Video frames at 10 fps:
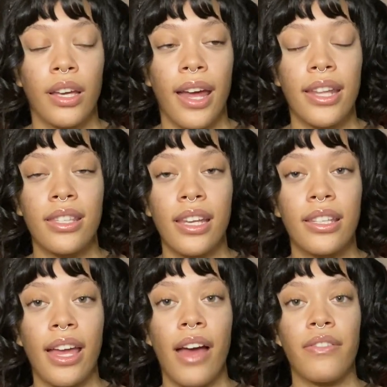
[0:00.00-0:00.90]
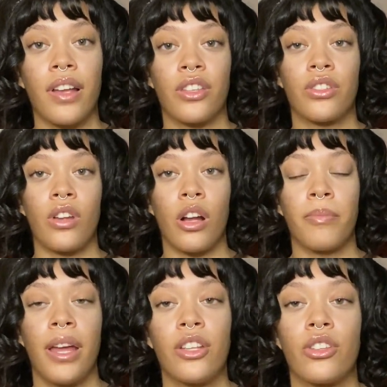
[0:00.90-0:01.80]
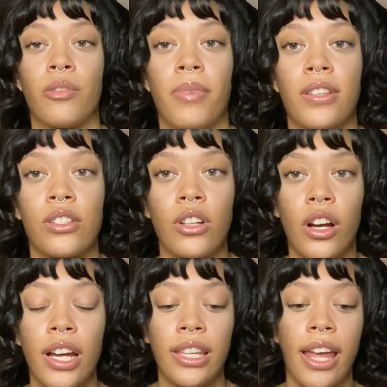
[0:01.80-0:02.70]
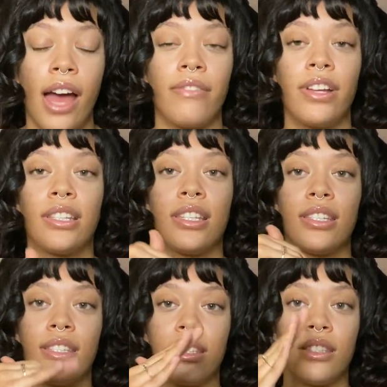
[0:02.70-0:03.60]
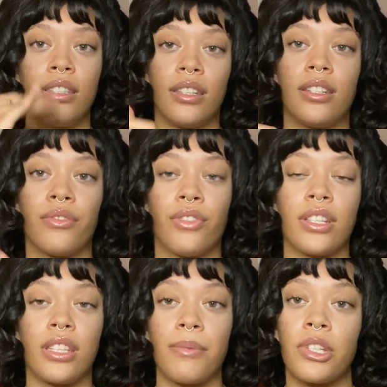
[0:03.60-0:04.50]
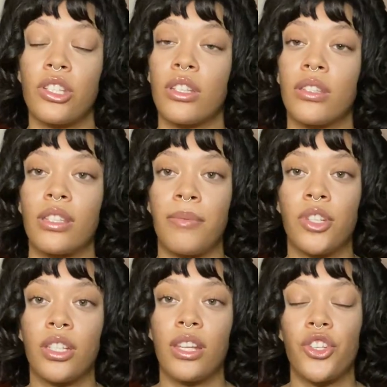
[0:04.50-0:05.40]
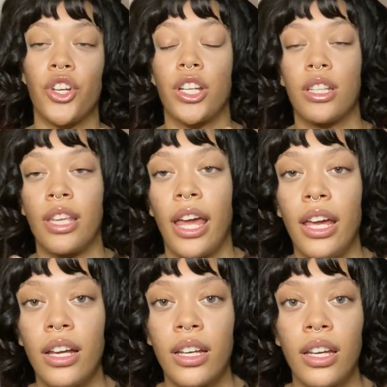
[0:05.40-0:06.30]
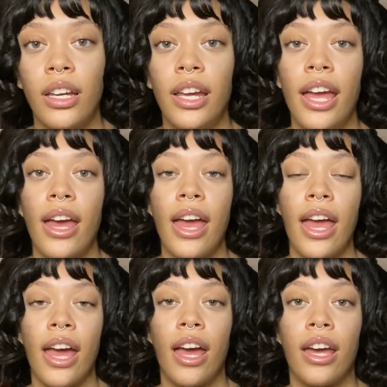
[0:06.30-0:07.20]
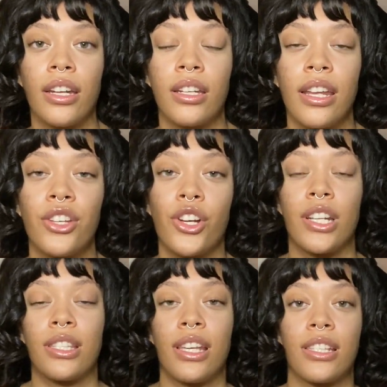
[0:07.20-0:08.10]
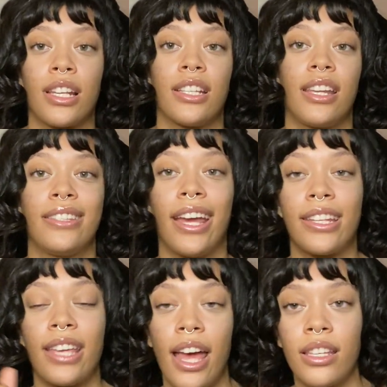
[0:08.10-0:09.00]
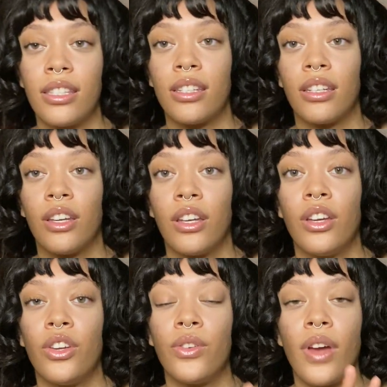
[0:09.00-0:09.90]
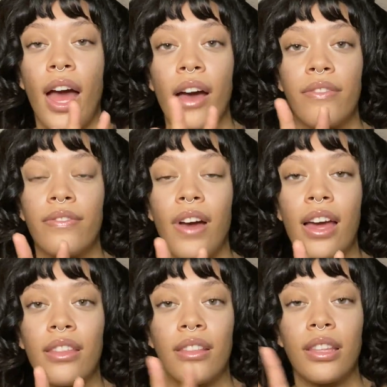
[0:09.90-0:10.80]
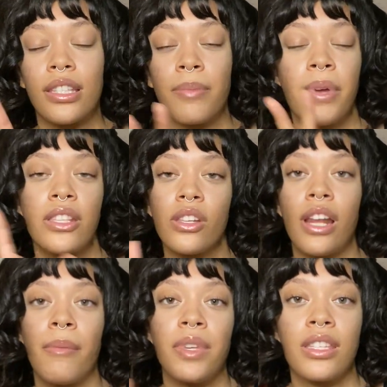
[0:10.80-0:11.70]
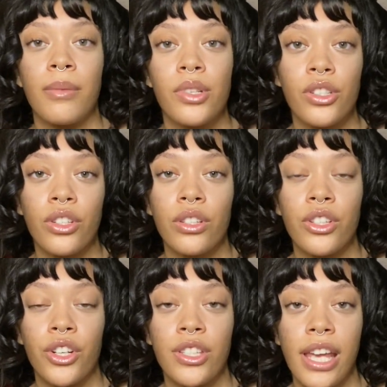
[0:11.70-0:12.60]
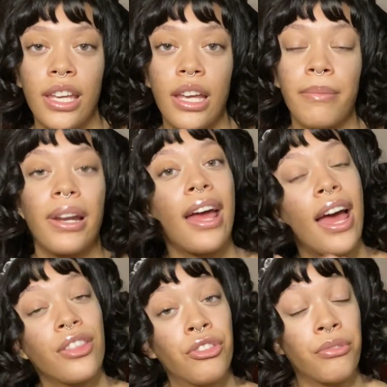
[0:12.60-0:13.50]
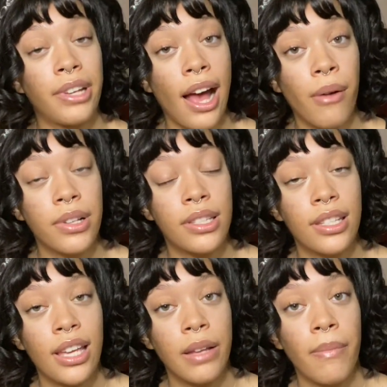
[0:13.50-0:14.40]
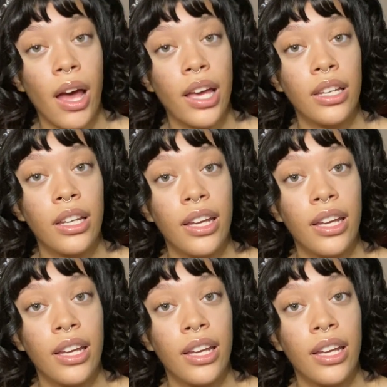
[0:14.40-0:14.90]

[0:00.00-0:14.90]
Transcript: it's like they have like a start page, so you press start, and they have like the different subjects that you're gonna take, and it's gonna say take test. You have, it depends on how many subjects you're taking, but I had 3 hours to take mine,